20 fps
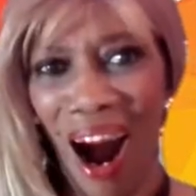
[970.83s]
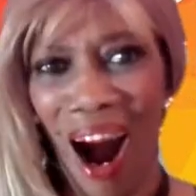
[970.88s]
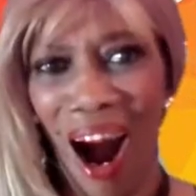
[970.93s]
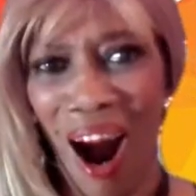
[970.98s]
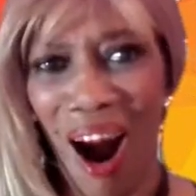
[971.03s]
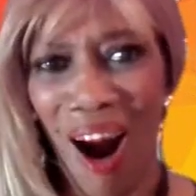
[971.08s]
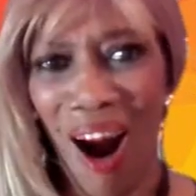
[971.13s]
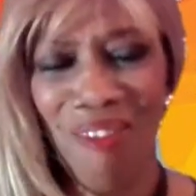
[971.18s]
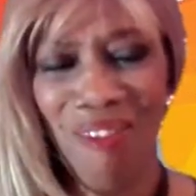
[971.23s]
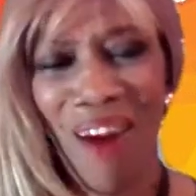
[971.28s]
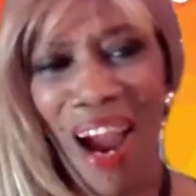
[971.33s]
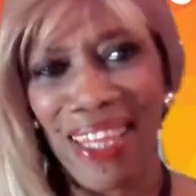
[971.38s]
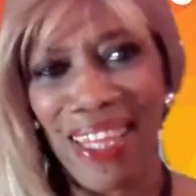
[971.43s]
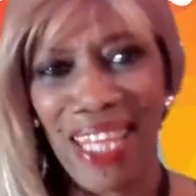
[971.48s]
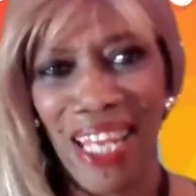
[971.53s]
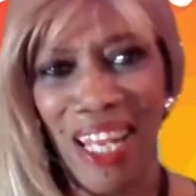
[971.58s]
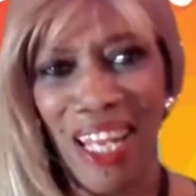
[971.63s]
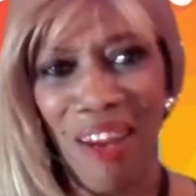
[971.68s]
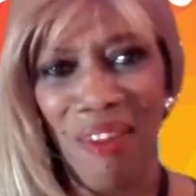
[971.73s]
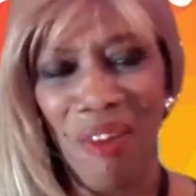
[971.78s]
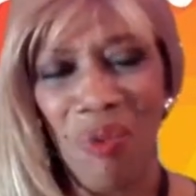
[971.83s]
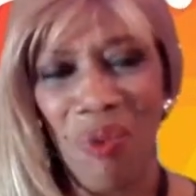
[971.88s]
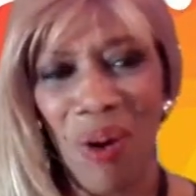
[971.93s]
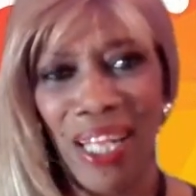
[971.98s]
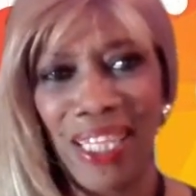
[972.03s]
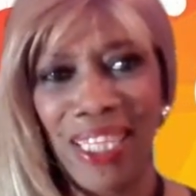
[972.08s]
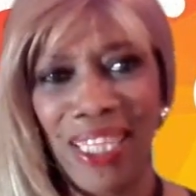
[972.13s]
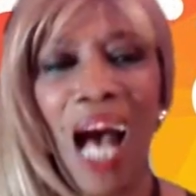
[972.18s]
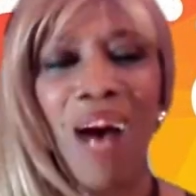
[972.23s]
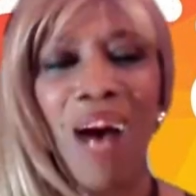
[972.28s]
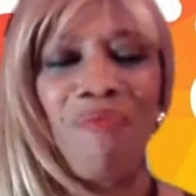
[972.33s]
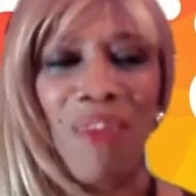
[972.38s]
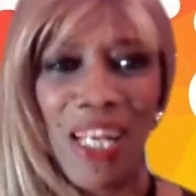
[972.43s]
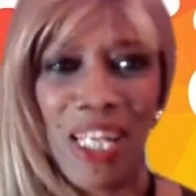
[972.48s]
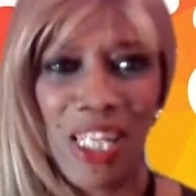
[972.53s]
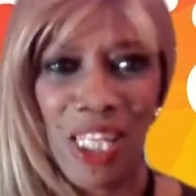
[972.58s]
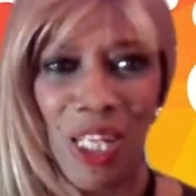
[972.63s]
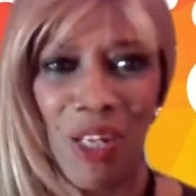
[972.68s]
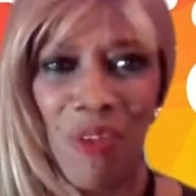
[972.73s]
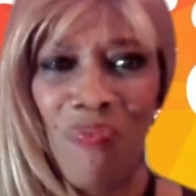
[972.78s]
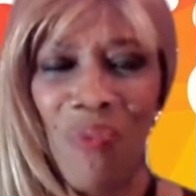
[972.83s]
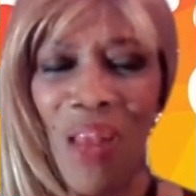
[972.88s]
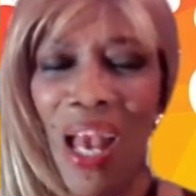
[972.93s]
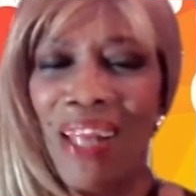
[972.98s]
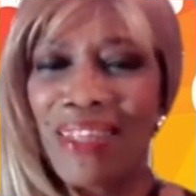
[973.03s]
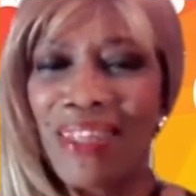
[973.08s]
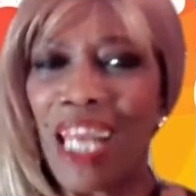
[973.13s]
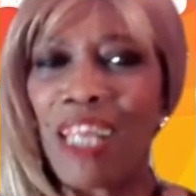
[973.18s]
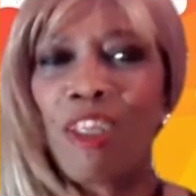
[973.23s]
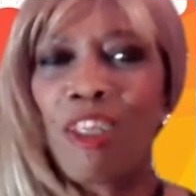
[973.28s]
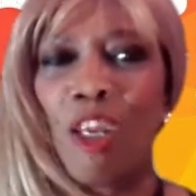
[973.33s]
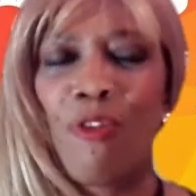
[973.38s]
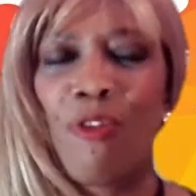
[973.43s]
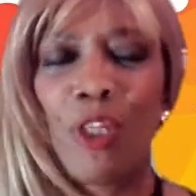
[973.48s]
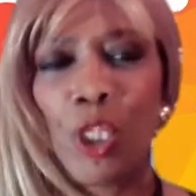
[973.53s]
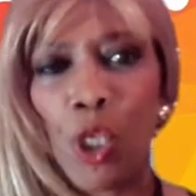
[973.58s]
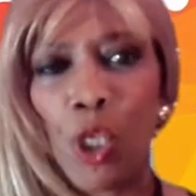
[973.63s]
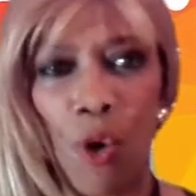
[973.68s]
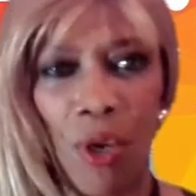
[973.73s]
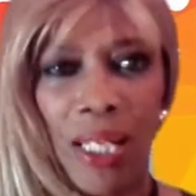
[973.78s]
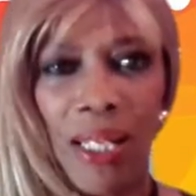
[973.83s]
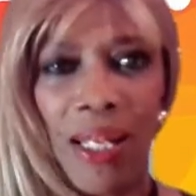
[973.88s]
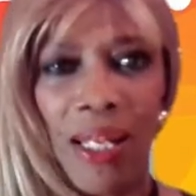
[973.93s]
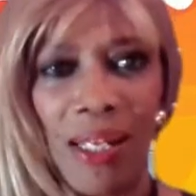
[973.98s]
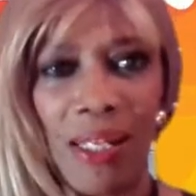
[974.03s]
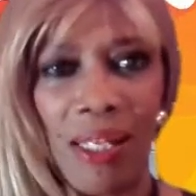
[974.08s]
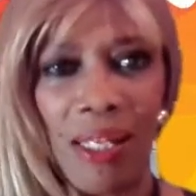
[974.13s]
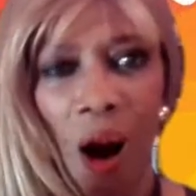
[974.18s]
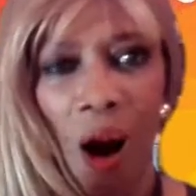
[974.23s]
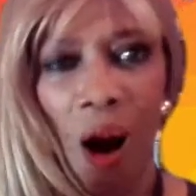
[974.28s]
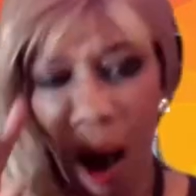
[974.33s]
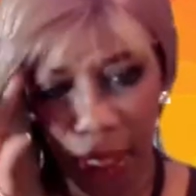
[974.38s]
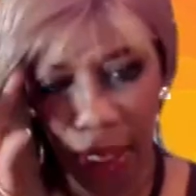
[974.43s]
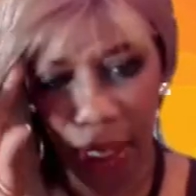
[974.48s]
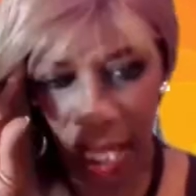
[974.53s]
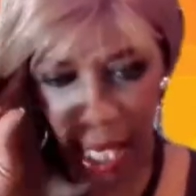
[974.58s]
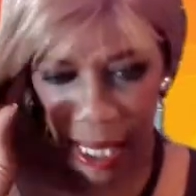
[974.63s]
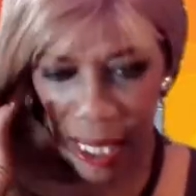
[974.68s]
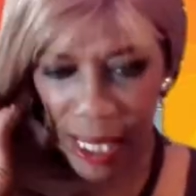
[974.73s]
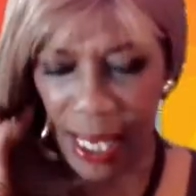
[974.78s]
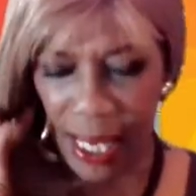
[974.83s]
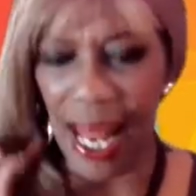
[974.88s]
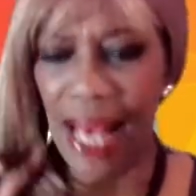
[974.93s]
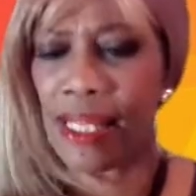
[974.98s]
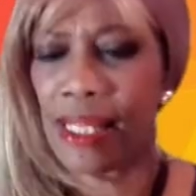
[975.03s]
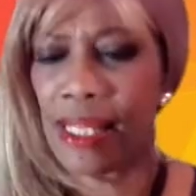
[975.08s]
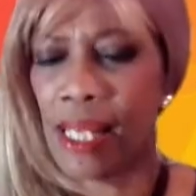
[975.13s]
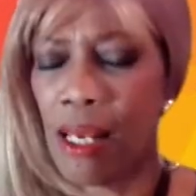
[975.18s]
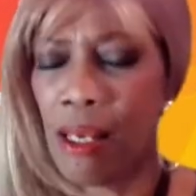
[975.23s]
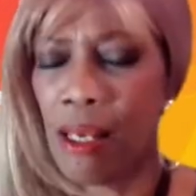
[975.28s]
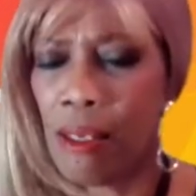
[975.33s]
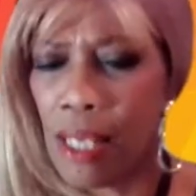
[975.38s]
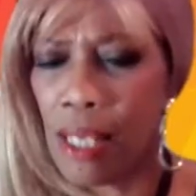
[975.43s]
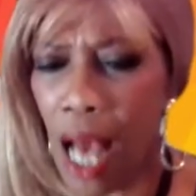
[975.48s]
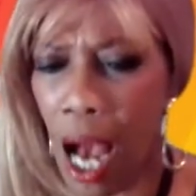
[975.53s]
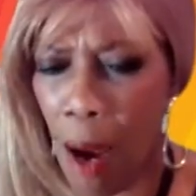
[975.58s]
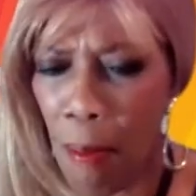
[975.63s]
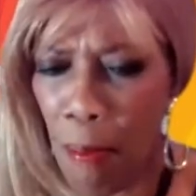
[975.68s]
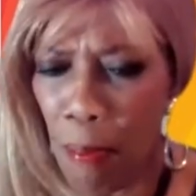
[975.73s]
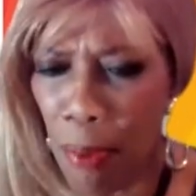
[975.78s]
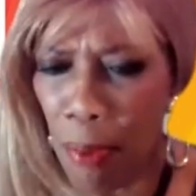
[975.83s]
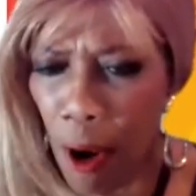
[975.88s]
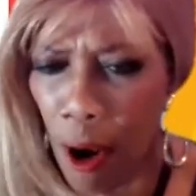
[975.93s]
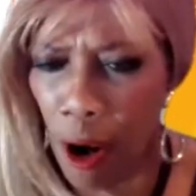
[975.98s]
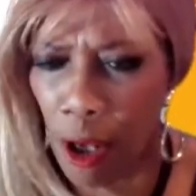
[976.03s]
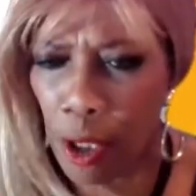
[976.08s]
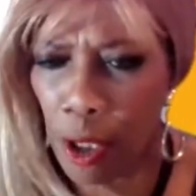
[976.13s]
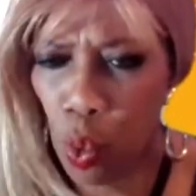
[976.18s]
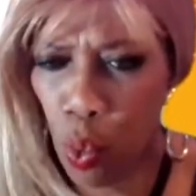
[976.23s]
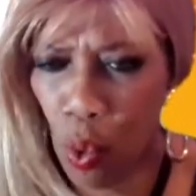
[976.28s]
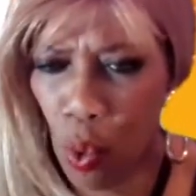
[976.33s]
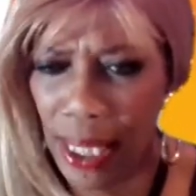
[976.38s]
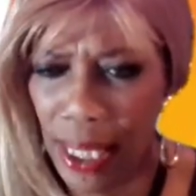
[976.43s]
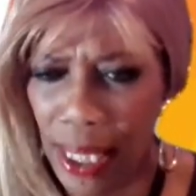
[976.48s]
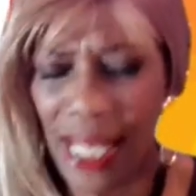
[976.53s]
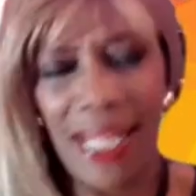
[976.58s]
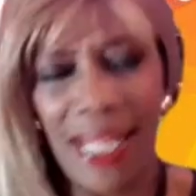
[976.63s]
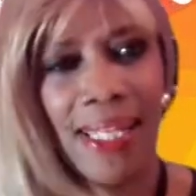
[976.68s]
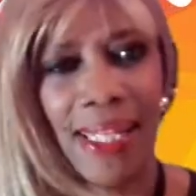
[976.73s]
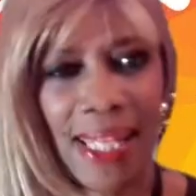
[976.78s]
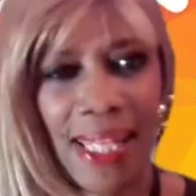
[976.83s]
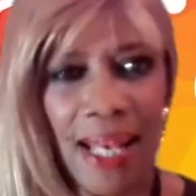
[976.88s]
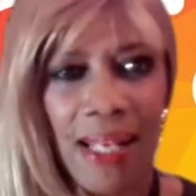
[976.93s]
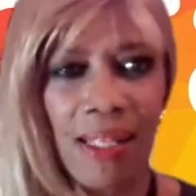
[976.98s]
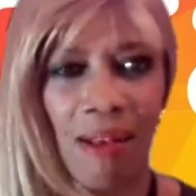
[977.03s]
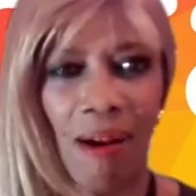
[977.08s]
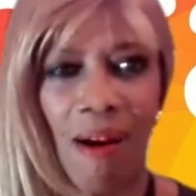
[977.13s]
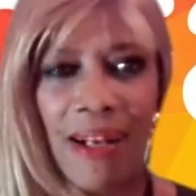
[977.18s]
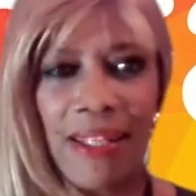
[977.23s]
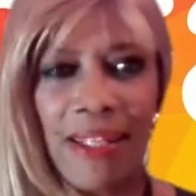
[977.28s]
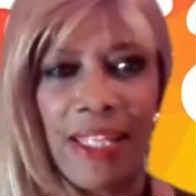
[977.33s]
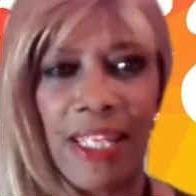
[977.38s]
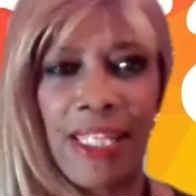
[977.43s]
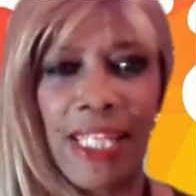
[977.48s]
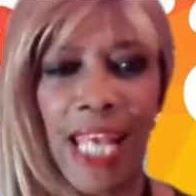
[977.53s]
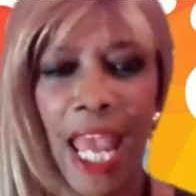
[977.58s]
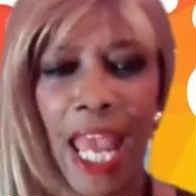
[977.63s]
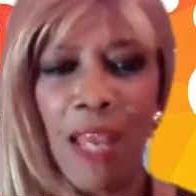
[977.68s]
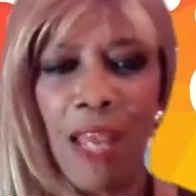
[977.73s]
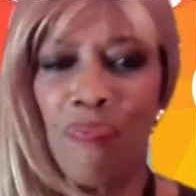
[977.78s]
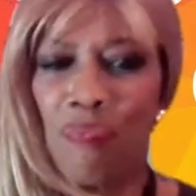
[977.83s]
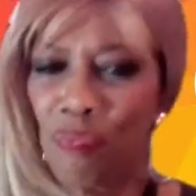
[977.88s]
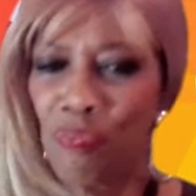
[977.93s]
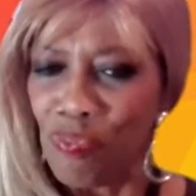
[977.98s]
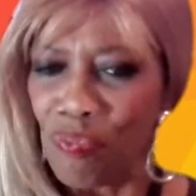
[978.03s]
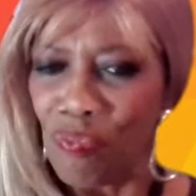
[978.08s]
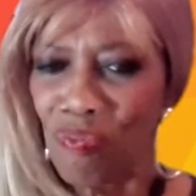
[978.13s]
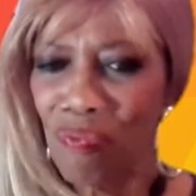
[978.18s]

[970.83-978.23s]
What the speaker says: All right then, everyone. God bless you. Thank you for joining us on this lesson number 26 on today.